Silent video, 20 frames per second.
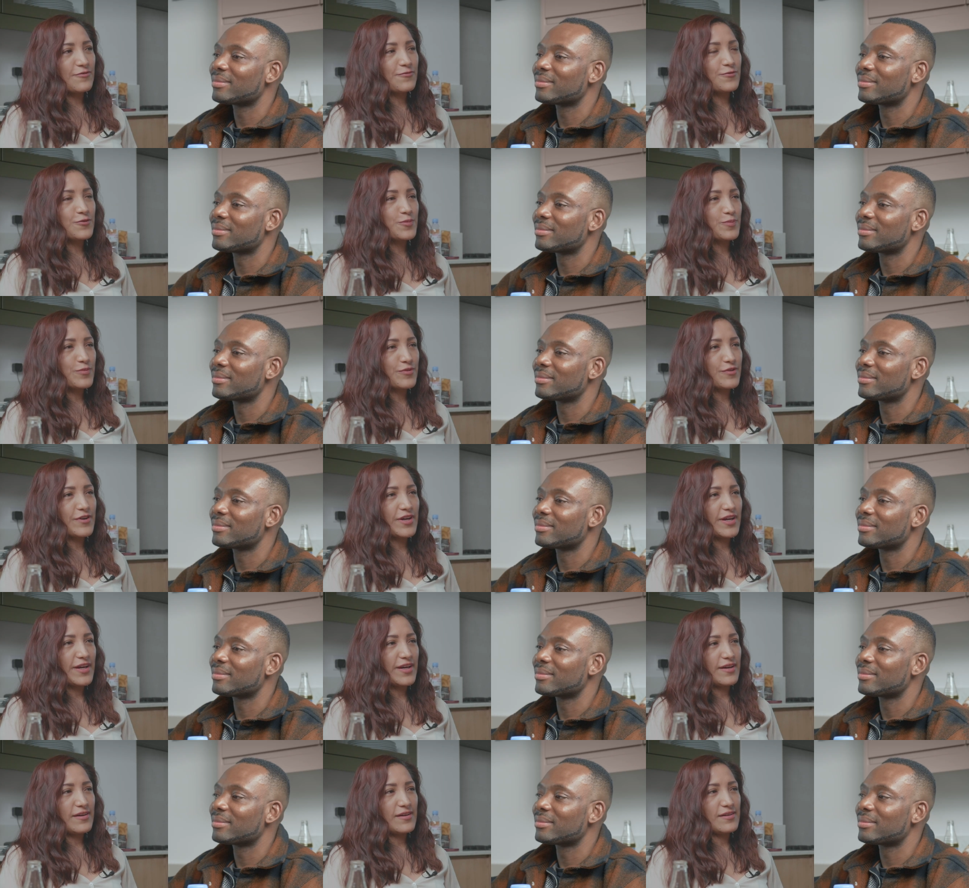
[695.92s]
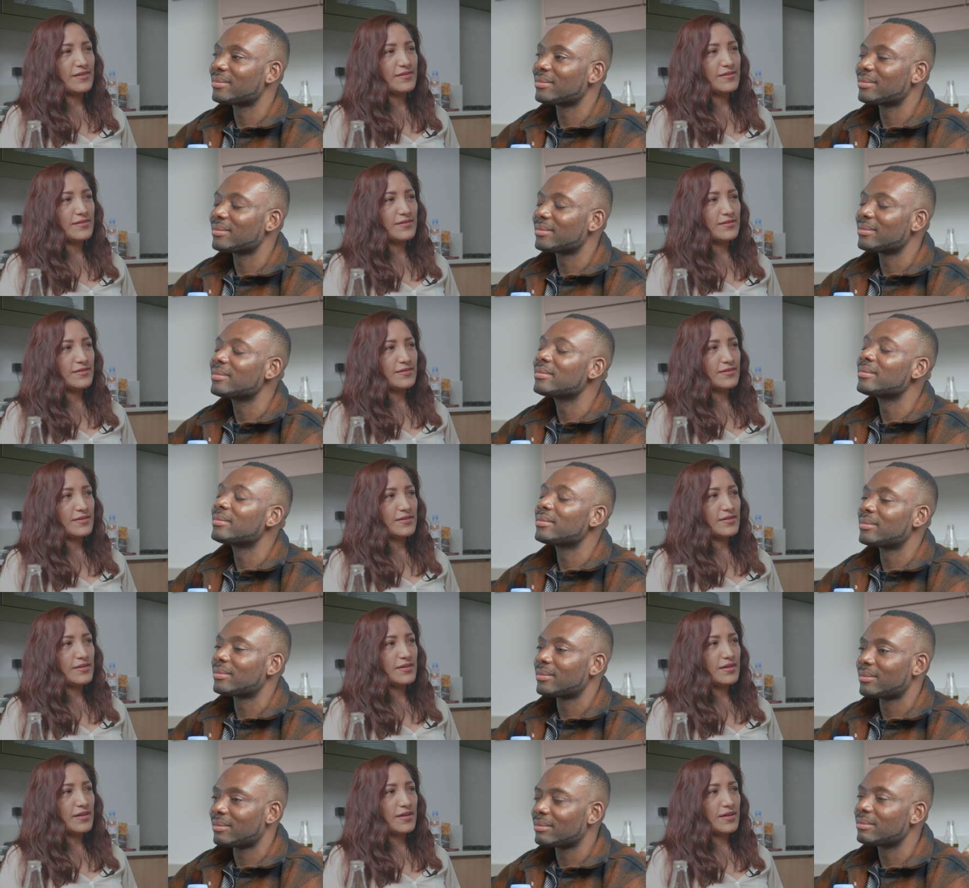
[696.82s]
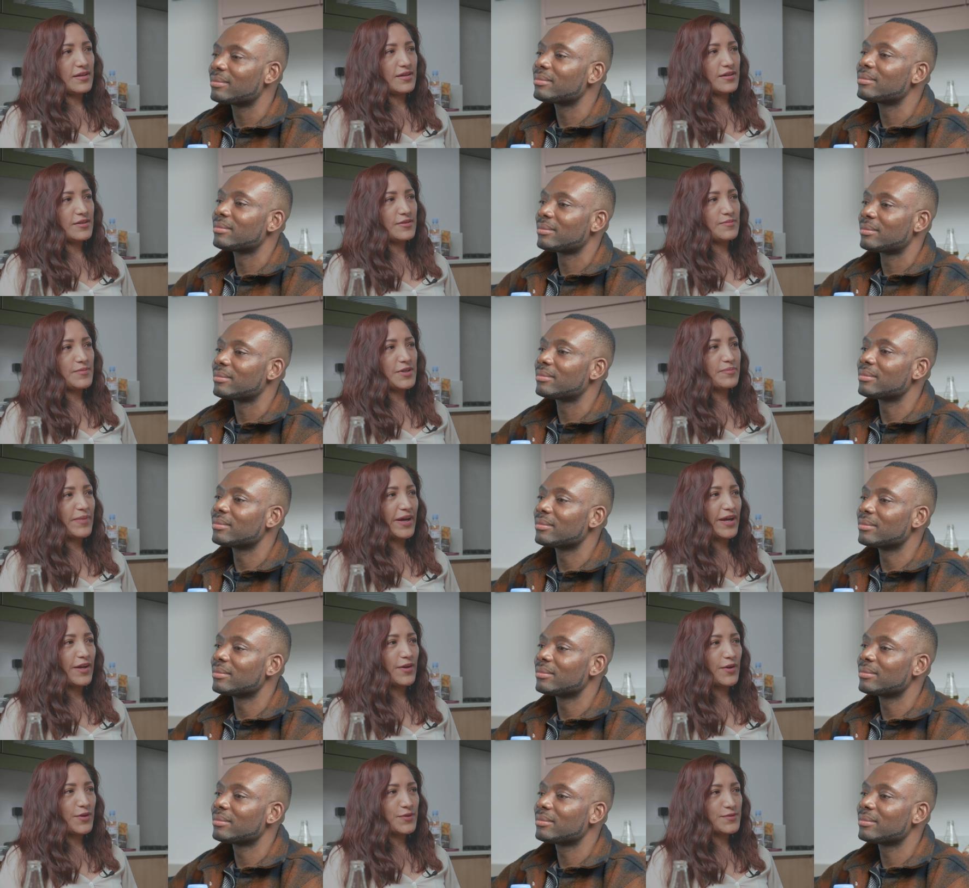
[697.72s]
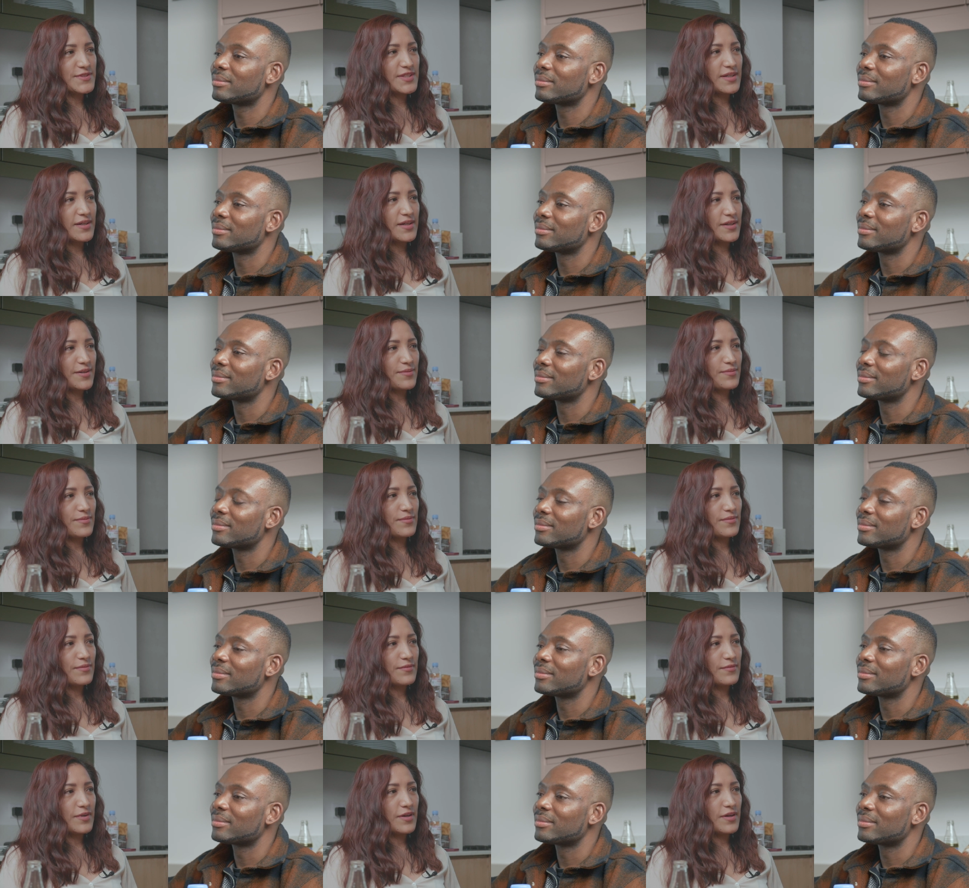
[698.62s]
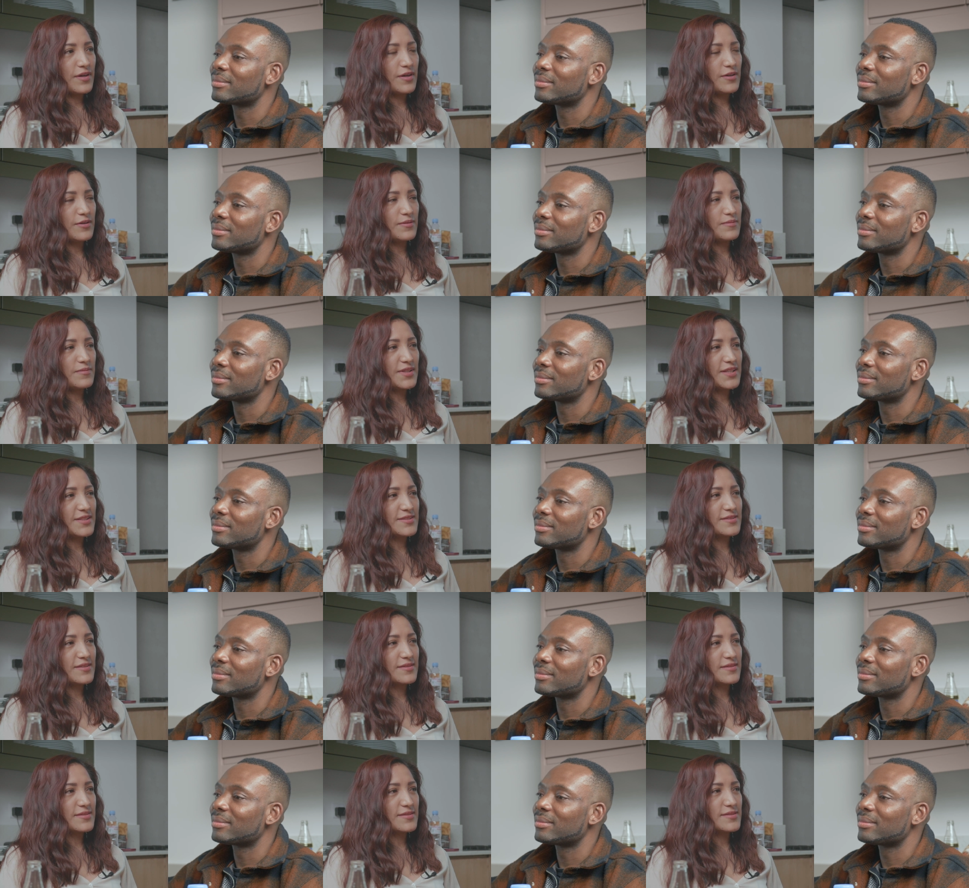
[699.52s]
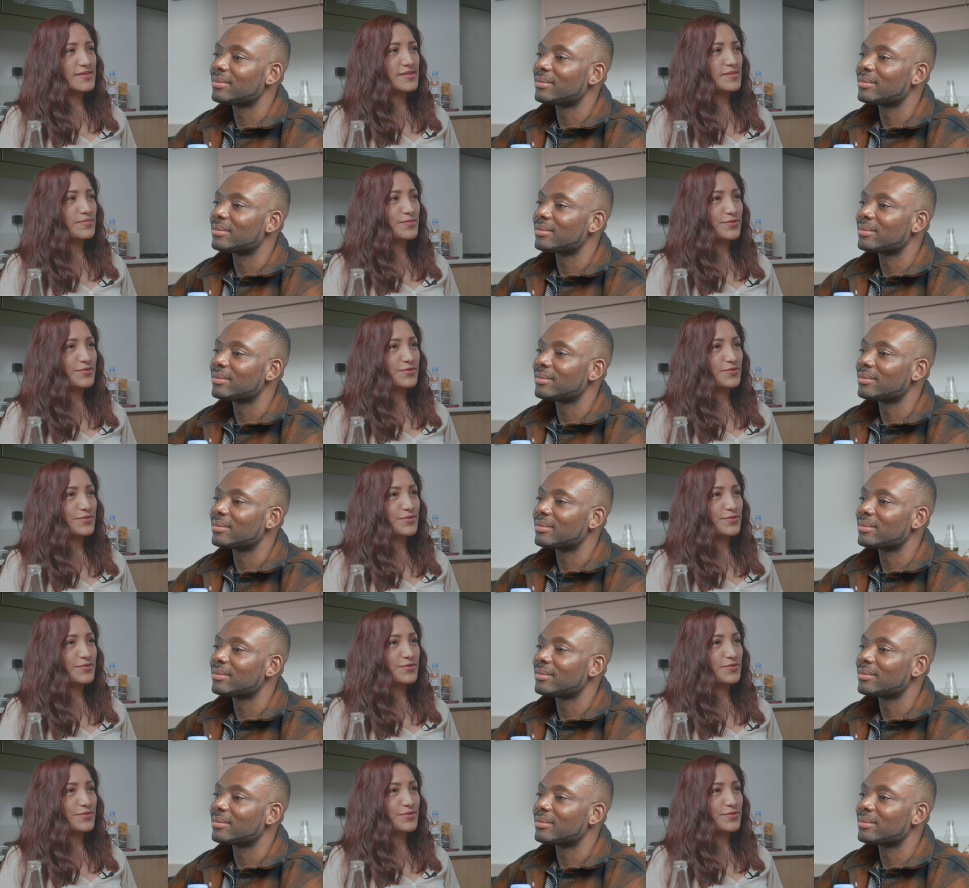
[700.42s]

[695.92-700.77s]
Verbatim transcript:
Speaker 1: through prayer um, in my alone time um, listening to some